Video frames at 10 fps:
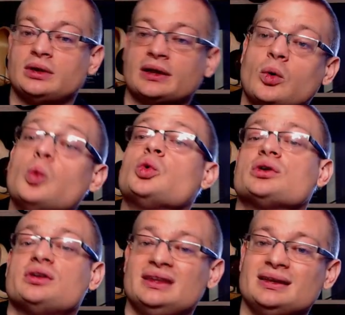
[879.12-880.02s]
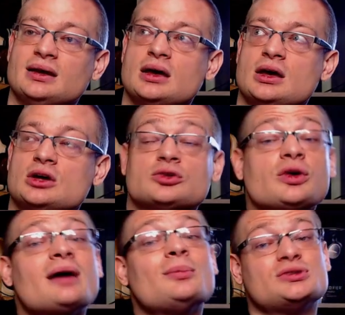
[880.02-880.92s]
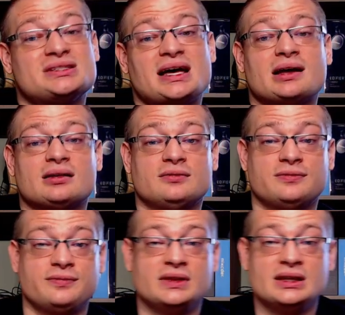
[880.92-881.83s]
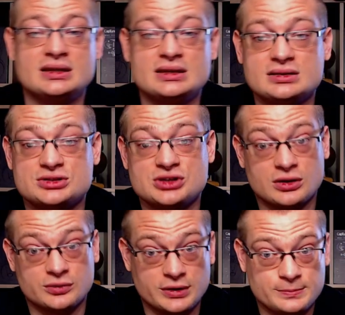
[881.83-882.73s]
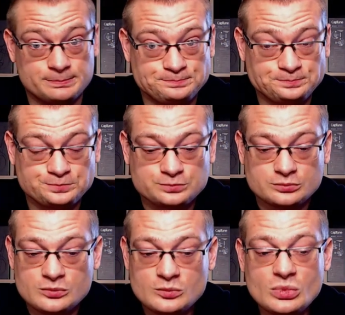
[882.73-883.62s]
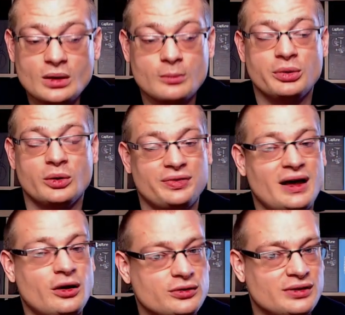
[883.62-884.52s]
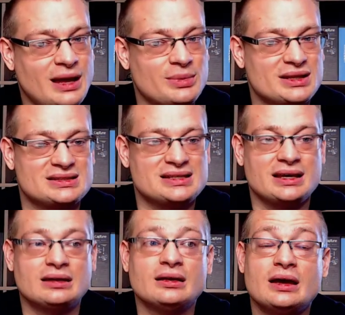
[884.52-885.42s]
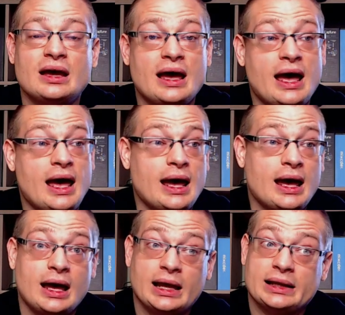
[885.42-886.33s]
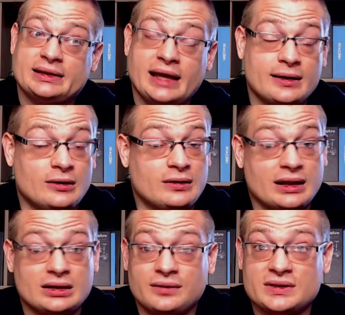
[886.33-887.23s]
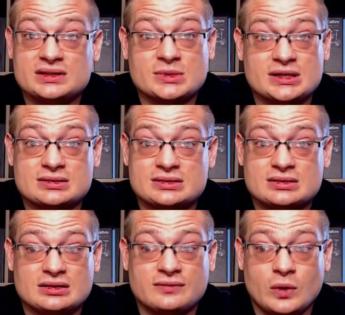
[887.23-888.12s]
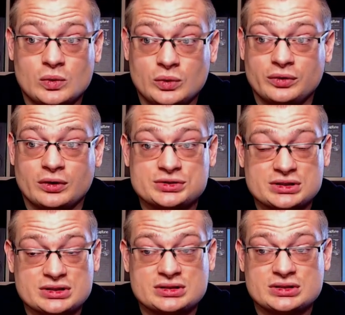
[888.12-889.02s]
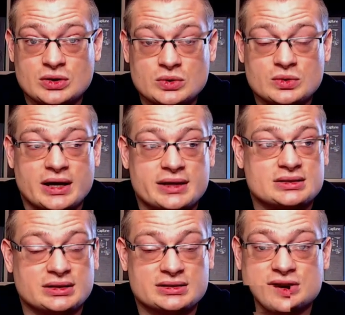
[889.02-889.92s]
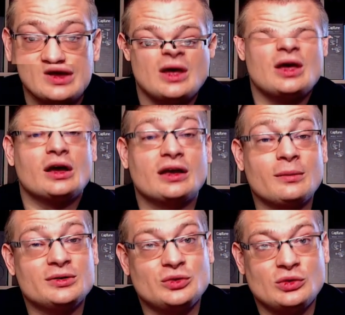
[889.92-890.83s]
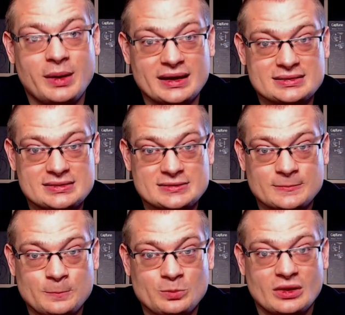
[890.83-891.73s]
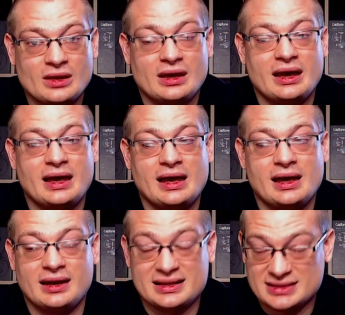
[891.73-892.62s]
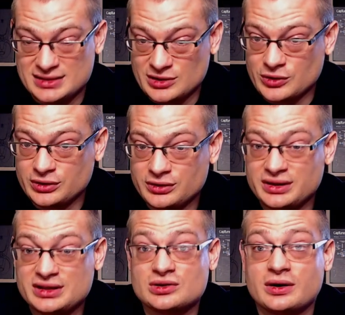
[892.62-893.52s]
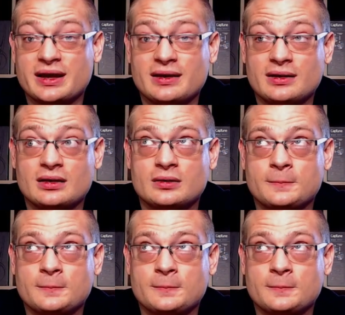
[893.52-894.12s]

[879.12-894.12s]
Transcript: like horn, the treble side of the genre. But with that, other than that being said, daggone, I love these mids. The vocals are just so nice to listen to. Coming to the bass, and as I said earlier, these are a